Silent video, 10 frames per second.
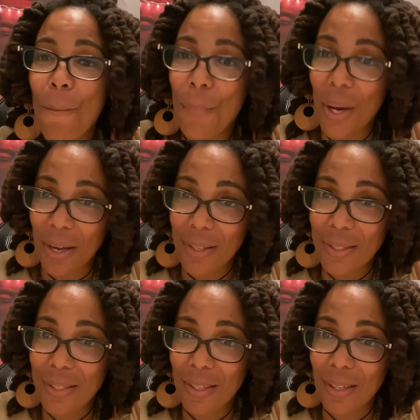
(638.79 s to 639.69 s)

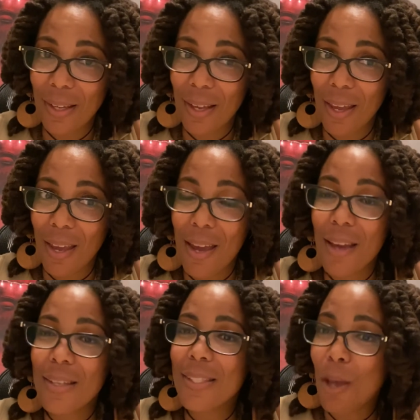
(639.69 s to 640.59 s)
but
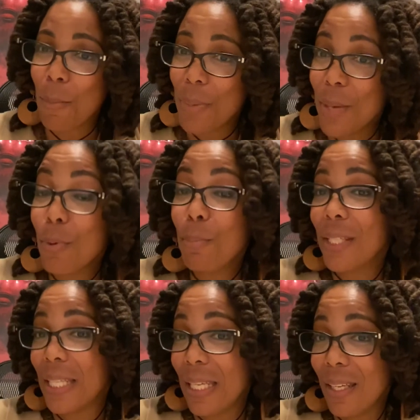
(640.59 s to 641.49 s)
some people
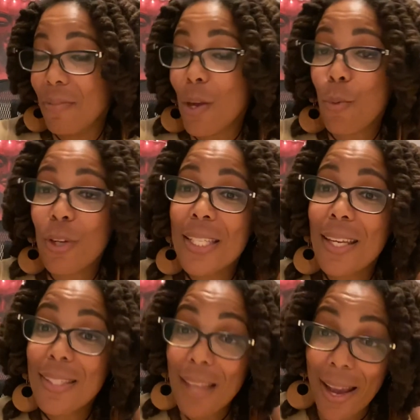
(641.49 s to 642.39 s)
believe that we're
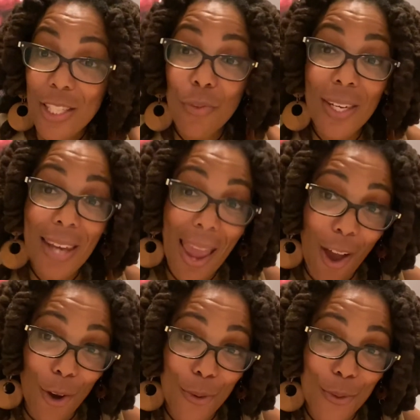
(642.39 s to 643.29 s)
seeing signs of it now,